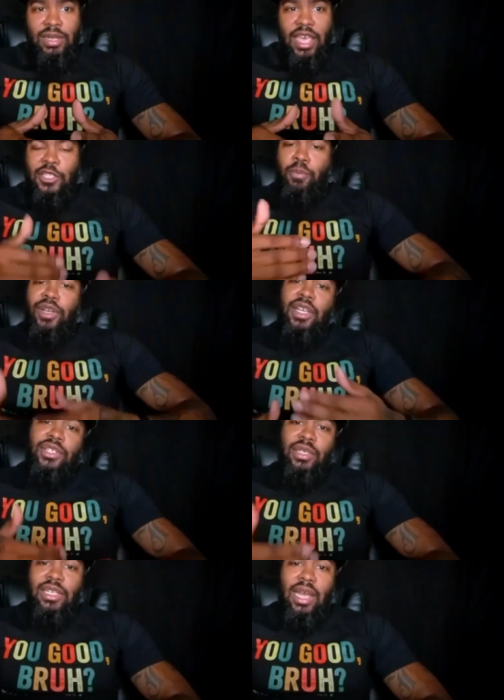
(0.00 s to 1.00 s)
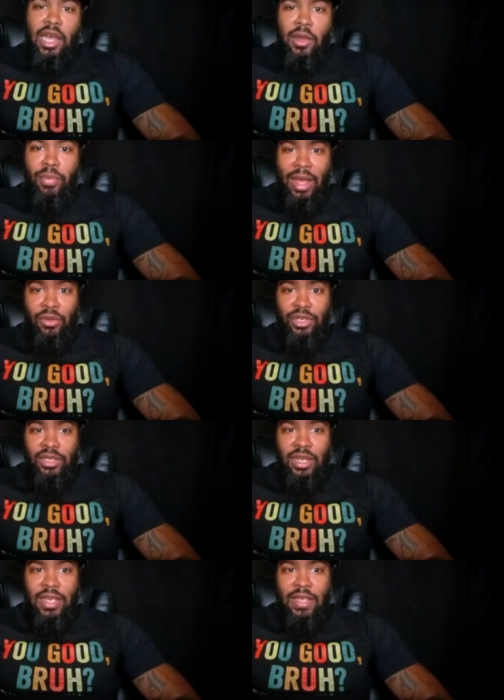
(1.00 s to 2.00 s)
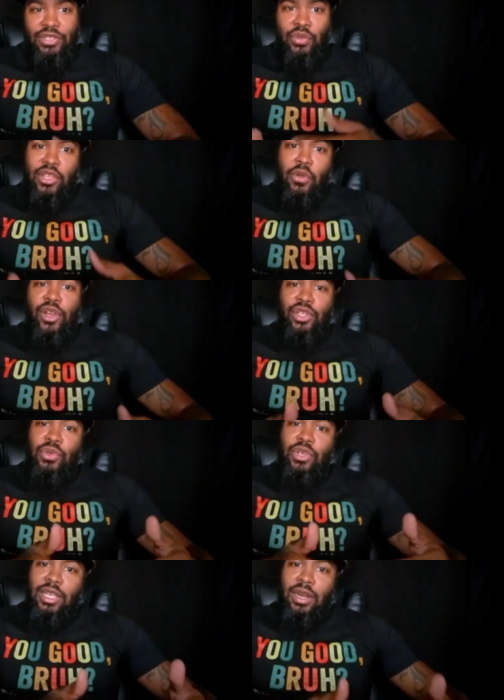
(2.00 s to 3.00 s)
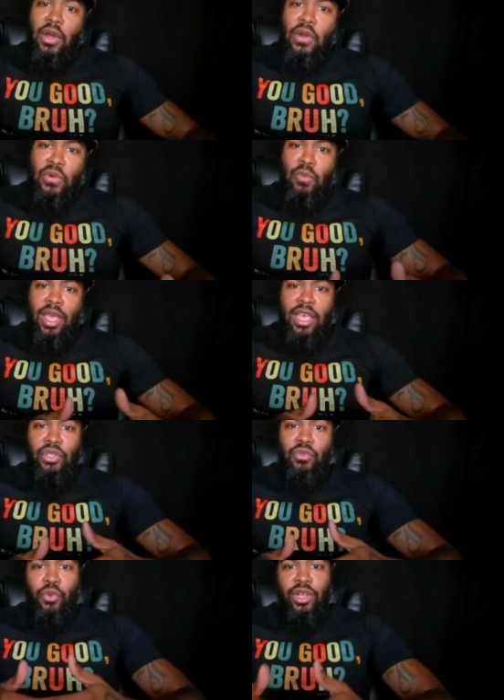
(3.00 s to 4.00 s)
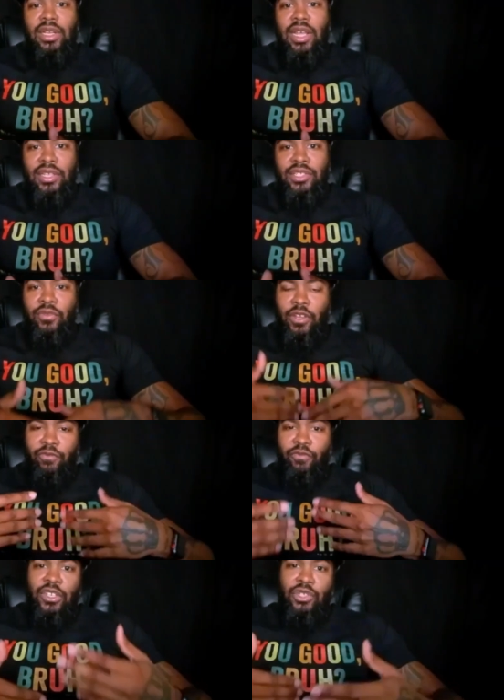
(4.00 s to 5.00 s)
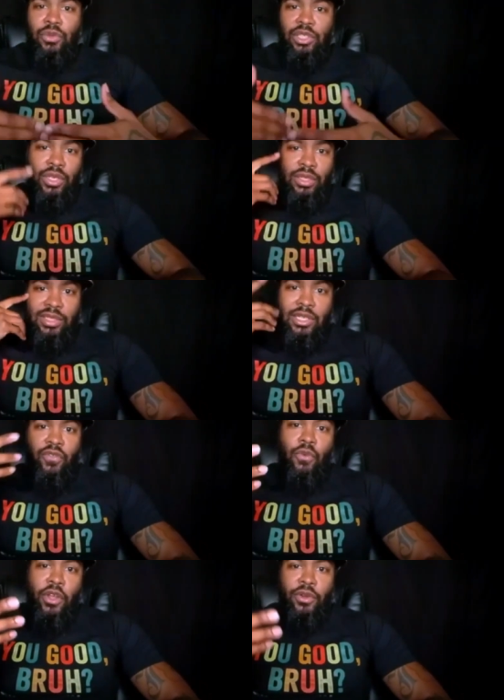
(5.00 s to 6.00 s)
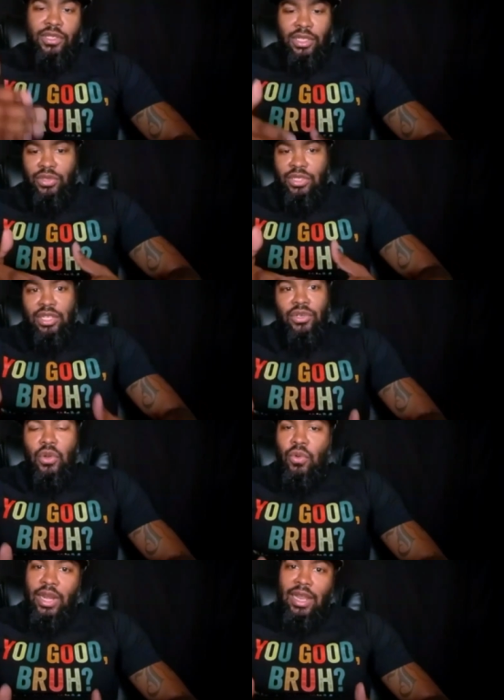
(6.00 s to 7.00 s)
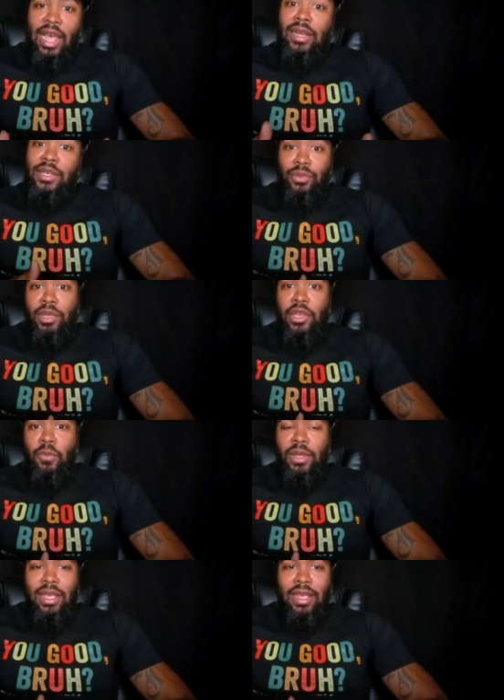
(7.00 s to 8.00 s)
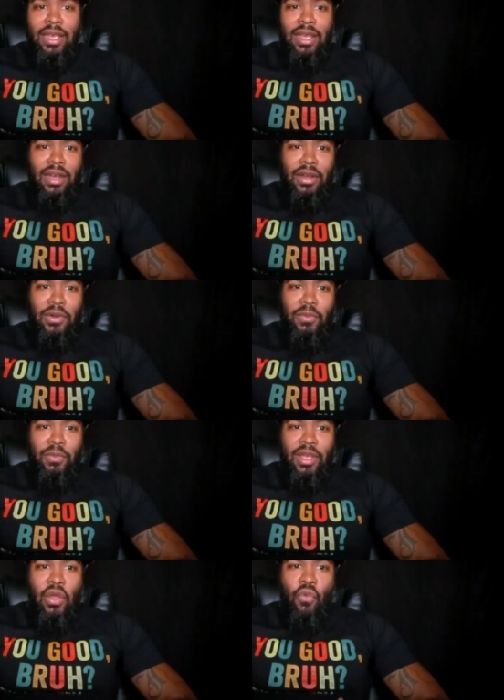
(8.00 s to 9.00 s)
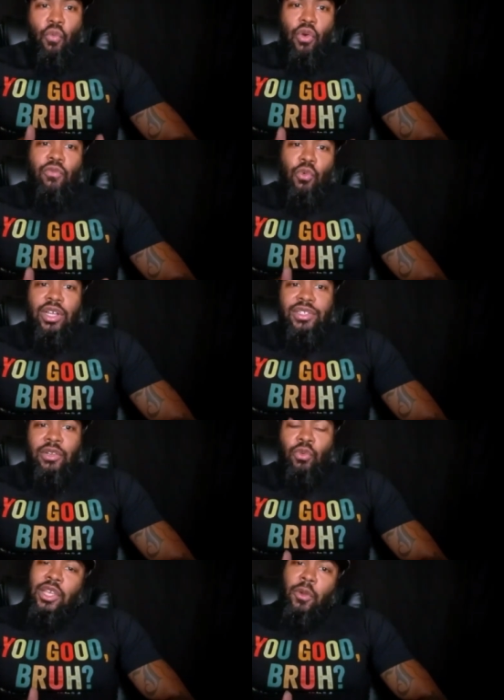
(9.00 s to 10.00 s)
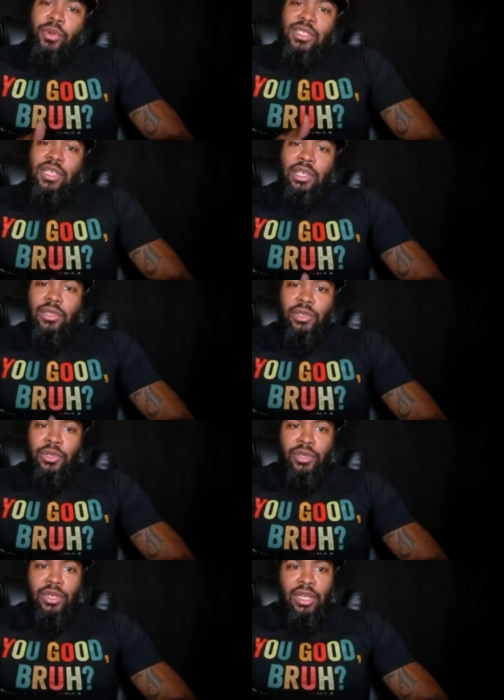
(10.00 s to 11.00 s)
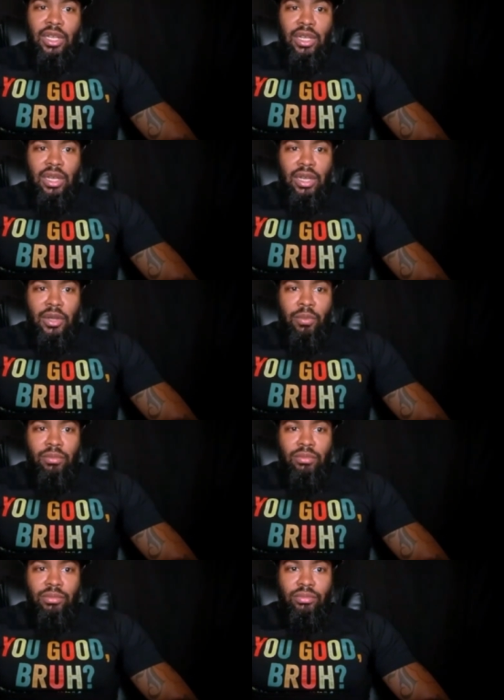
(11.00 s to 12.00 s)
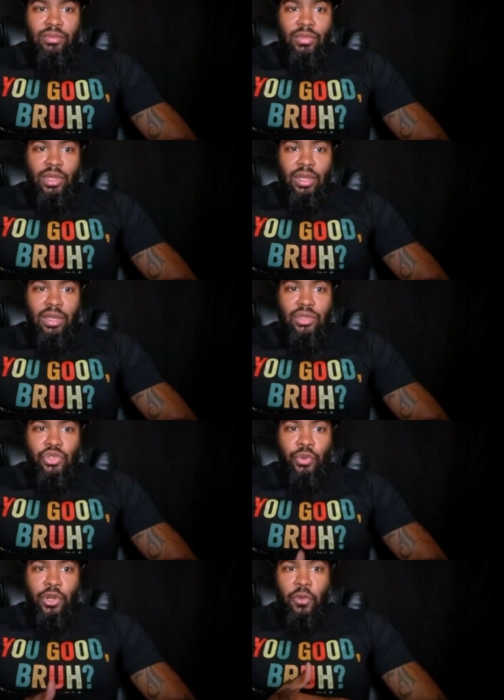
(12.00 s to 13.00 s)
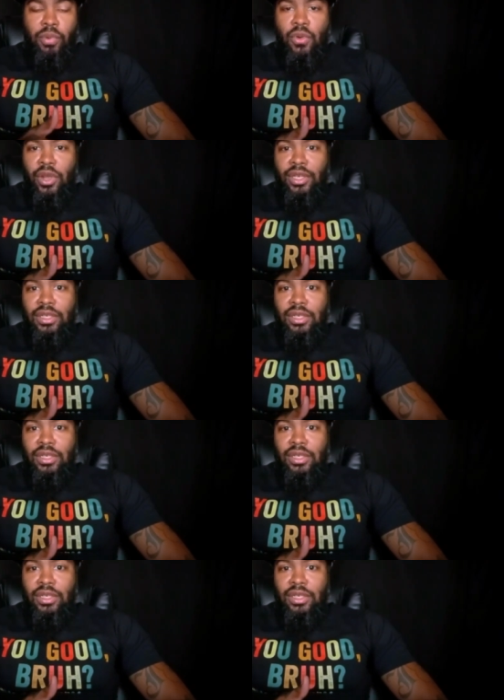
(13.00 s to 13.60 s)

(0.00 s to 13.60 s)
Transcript: exponentially compounded. So then when you get home and you realize, and eventually you get the self-awareness and you say, you know what, I need some help. What was it? Was there a particular um, trigger point